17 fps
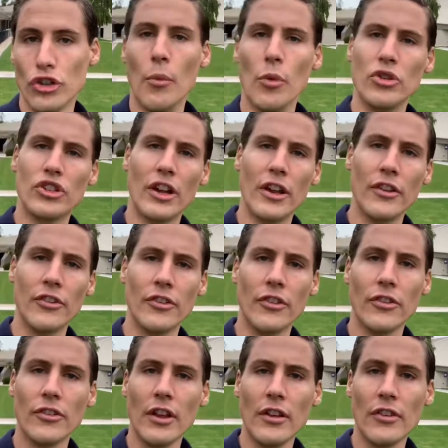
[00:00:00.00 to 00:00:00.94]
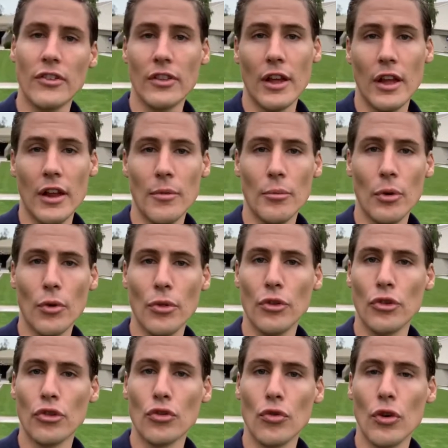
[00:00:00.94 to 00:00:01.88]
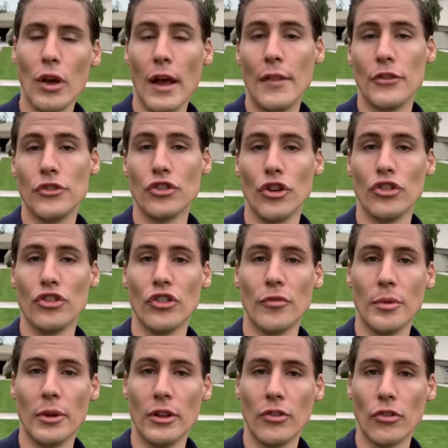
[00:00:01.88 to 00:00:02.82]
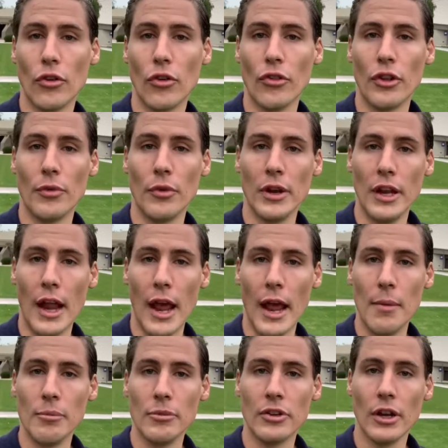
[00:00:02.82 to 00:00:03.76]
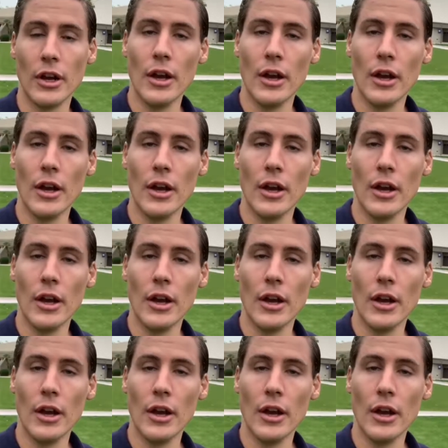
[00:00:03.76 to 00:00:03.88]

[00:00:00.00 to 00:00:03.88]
which has since then, both the school and the church have been sold and renamed.